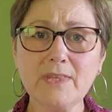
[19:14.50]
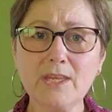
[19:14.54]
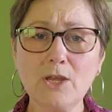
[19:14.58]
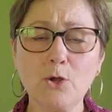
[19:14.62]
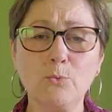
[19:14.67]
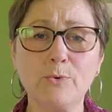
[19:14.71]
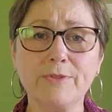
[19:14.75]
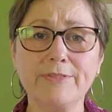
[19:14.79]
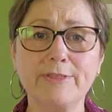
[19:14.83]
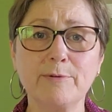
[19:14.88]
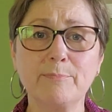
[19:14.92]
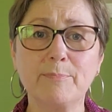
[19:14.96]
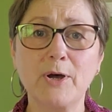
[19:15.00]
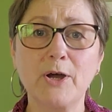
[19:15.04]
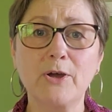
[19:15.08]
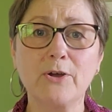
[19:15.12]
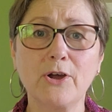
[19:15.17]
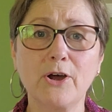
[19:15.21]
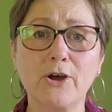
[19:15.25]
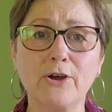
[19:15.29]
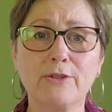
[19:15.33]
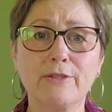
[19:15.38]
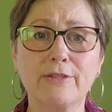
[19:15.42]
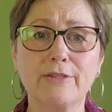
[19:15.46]
with the
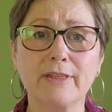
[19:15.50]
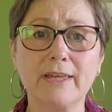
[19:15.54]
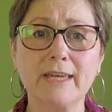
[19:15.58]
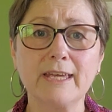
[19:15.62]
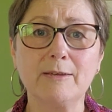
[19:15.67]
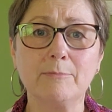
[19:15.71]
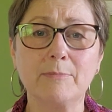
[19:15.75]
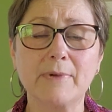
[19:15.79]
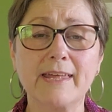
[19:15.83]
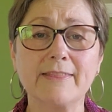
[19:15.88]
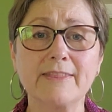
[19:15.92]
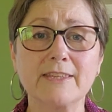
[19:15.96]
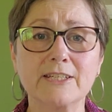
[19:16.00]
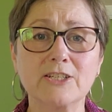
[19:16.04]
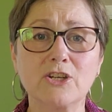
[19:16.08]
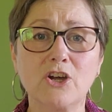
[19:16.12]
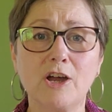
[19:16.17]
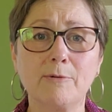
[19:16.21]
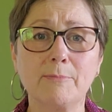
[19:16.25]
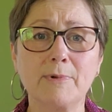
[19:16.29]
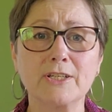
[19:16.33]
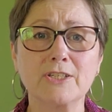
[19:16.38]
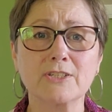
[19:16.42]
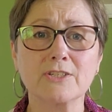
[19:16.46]
boho theme. At the
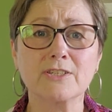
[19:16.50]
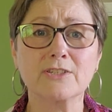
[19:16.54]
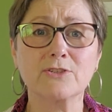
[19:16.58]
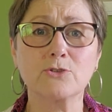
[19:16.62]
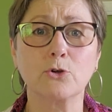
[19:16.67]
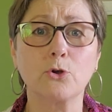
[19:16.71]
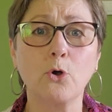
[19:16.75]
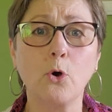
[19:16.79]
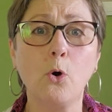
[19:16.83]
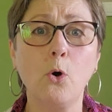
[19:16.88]
time I just thought,